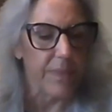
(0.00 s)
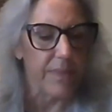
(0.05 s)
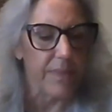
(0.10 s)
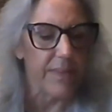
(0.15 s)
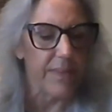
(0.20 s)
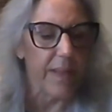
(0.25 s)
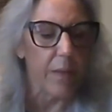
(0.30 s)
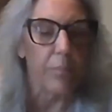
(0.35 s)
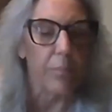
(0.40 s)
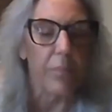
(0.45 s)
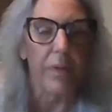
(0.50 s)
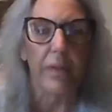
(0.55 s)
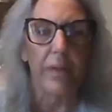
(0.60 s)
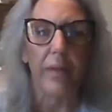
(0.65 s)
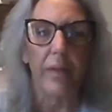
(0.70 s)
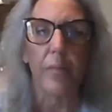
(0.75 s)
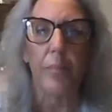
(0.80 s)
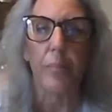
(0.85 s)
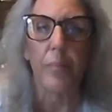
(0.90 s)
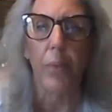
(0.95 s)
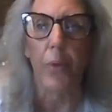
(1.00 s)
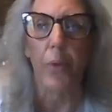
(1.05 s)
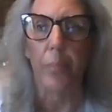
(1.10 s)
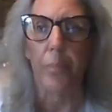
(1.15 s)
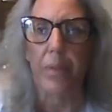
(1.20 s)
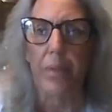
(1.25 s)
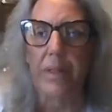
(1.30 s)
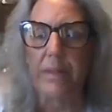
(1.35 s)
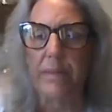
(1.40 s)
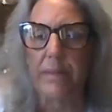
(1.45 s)
statement of
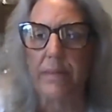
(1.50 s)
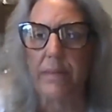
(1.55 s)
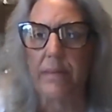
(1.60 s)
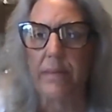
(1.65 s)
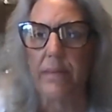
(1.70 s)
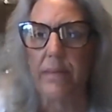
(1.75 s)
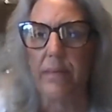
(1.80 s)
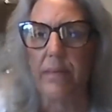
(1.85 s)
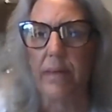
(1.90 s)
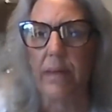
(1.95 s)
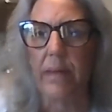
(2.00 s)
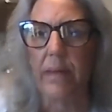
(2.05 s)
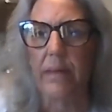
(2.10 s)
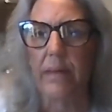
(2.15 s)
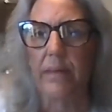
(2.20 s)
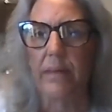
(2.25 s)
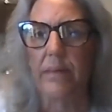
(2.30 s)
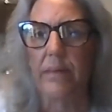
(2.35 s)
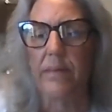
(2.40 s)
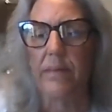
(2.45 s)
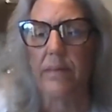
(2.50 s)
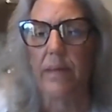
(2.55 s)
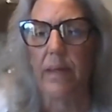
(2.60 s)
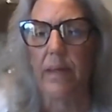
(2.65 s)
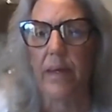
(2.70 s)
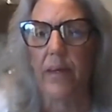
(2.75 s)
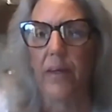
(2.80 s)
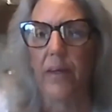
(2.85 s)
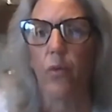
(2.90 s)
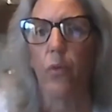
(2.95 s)
purpose and
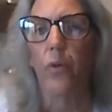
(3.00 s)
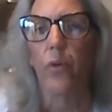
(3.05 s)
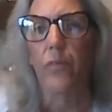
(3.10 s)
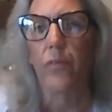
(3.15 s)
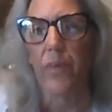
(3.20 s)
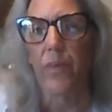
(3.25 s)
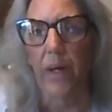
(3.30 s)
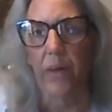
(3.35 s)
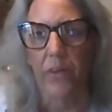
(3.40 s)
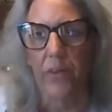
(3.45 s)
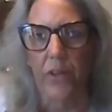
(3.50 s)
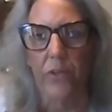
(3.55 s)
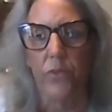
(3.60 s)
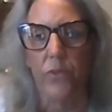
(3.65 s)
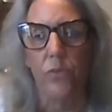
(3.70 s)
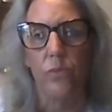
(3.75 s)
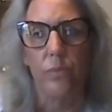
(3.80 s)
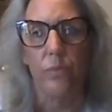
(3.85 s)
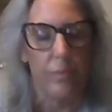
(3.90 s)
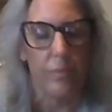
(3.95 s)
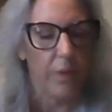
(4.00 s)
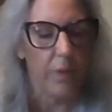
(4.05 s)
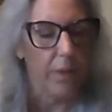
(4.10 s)
a core value.